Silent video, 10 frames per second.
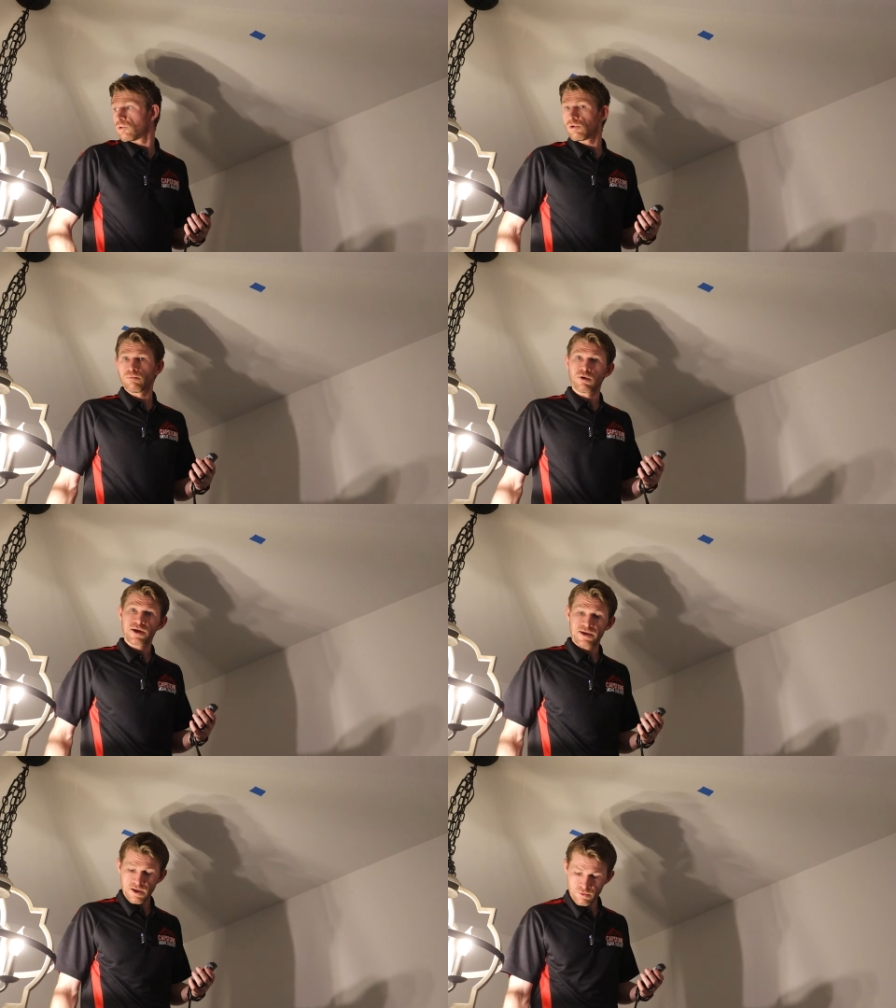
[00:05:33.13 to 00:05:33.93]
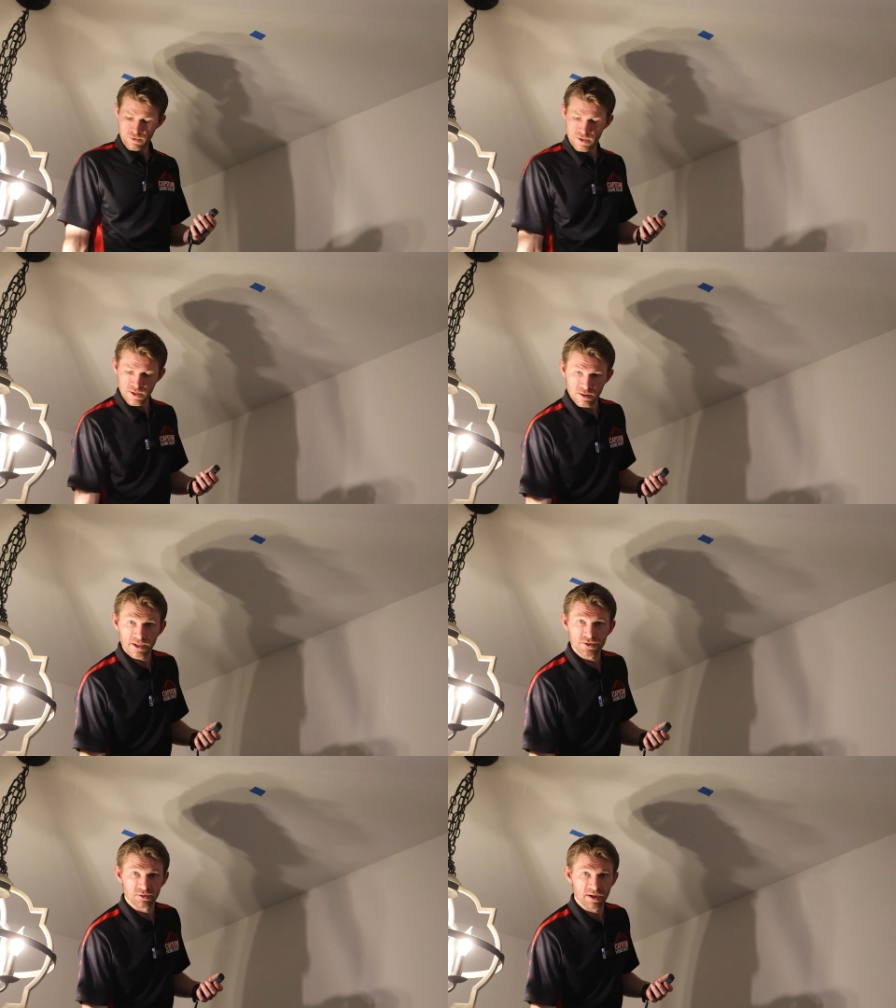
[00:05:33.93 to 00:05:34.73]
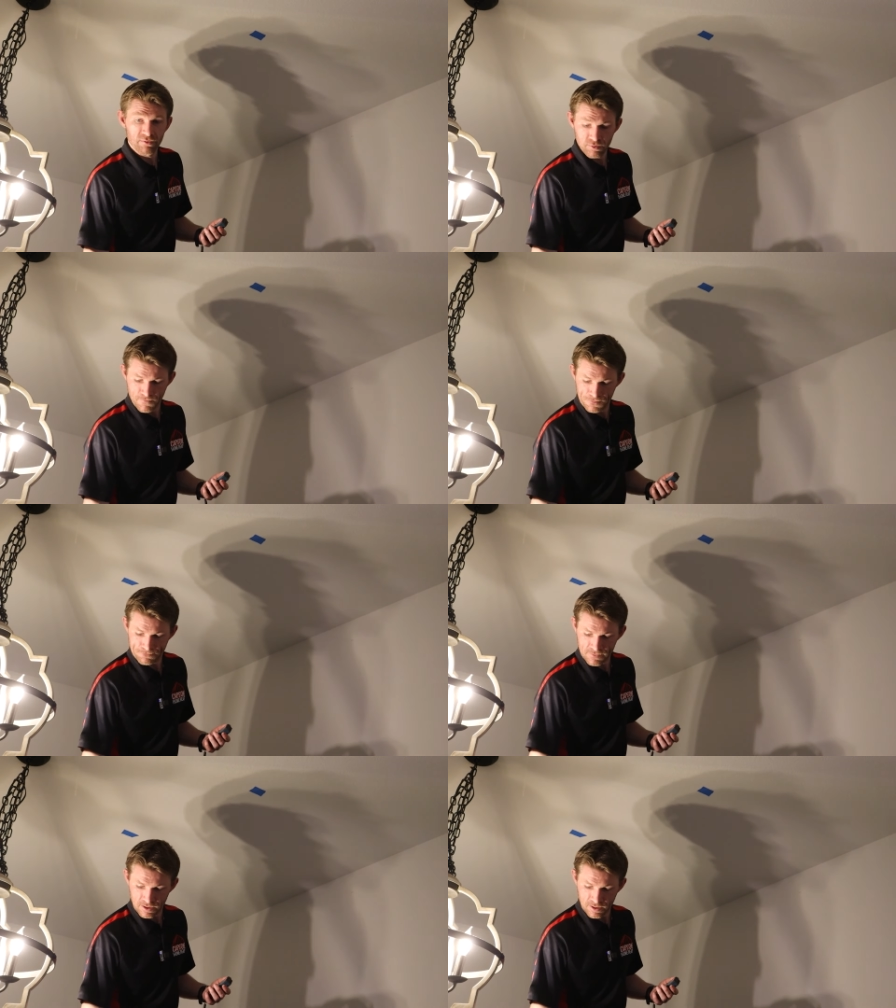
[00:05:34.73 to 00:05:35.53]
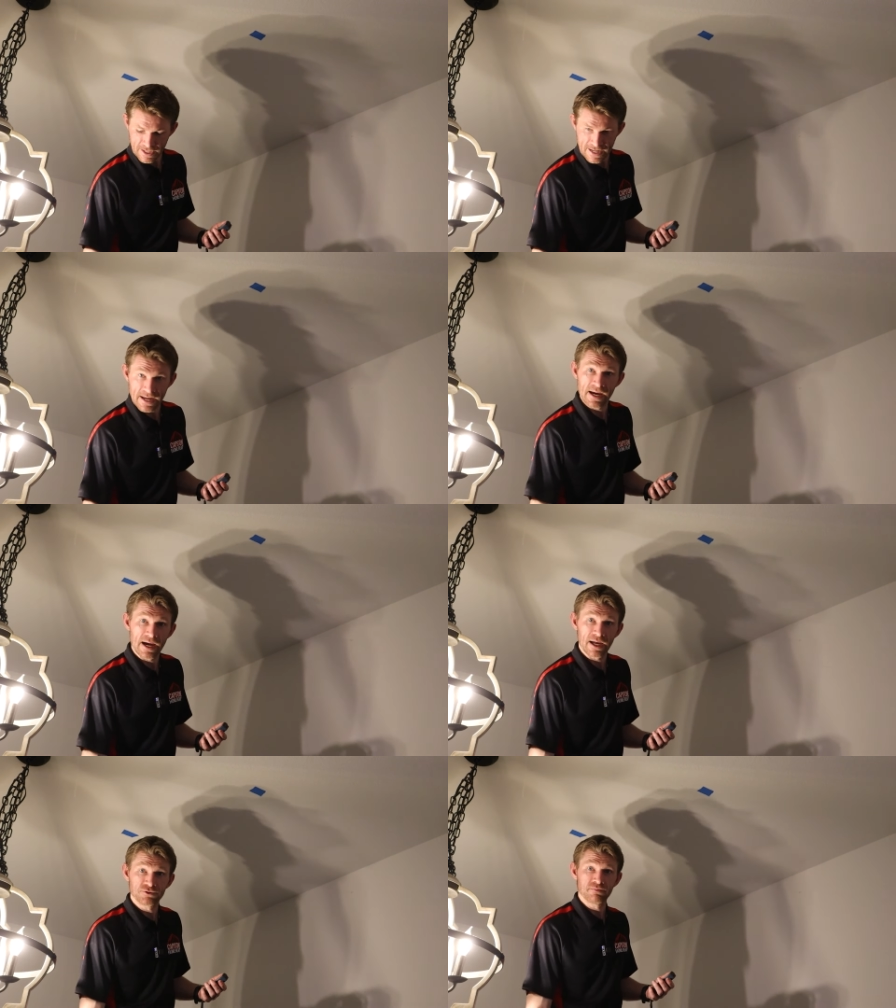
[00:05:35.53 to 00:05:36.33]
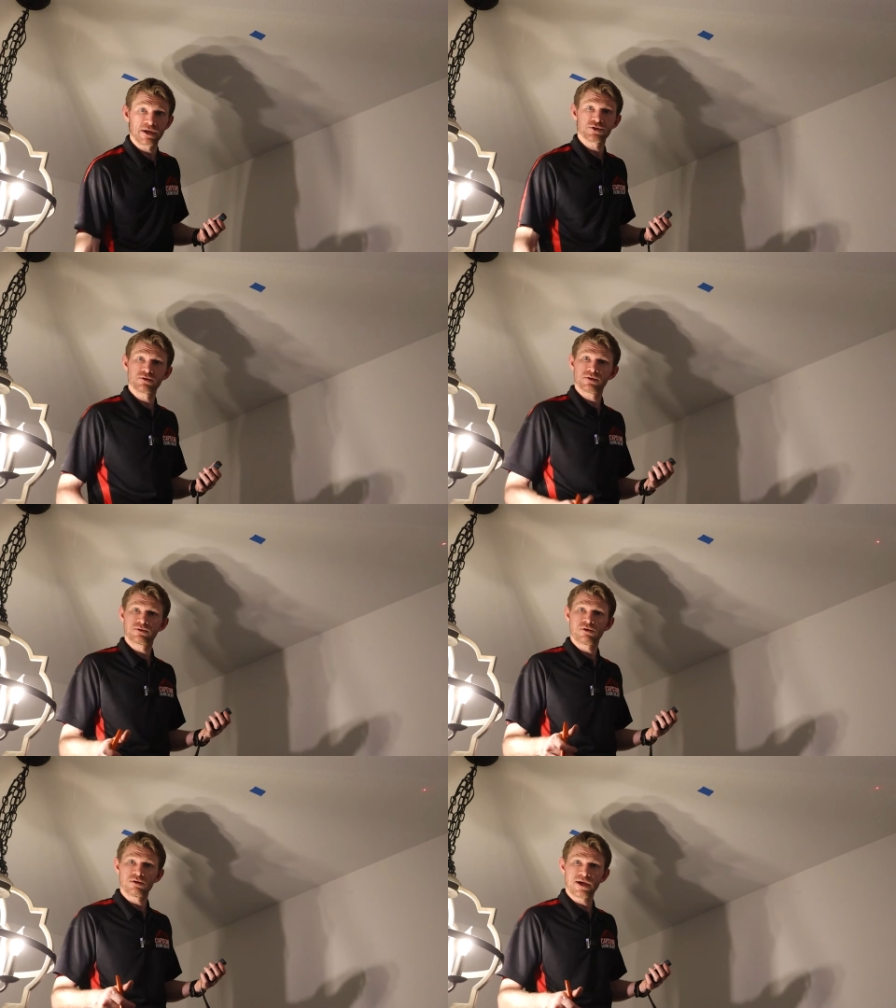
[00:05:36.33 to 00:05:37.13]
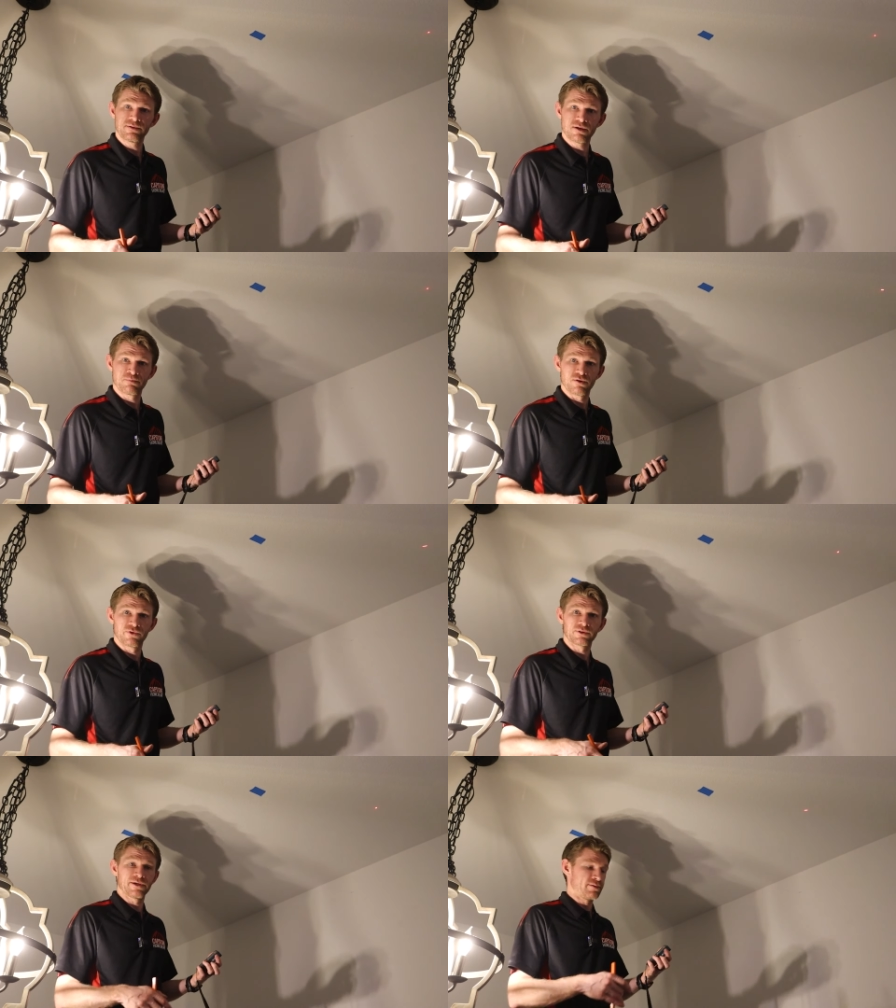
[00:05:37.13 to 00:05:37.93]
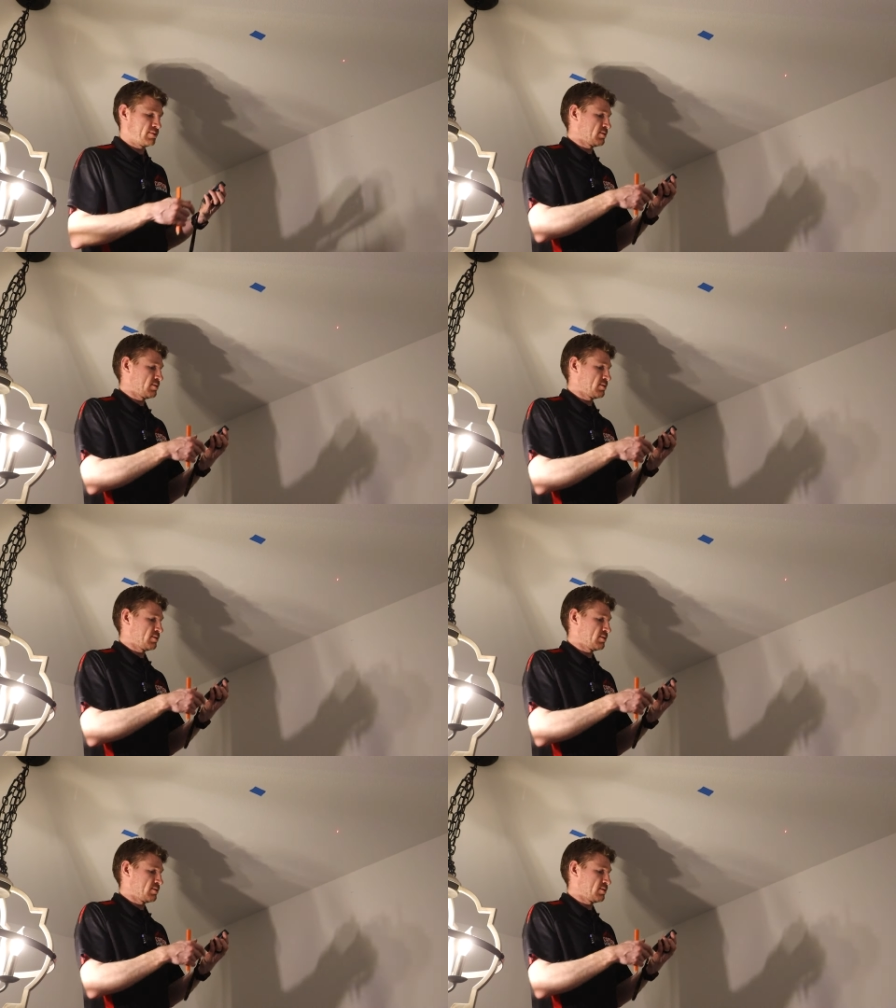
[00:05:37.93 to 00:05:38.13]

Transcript: we'll break out the laser level uh, to make sure that they're all lined up perfectly.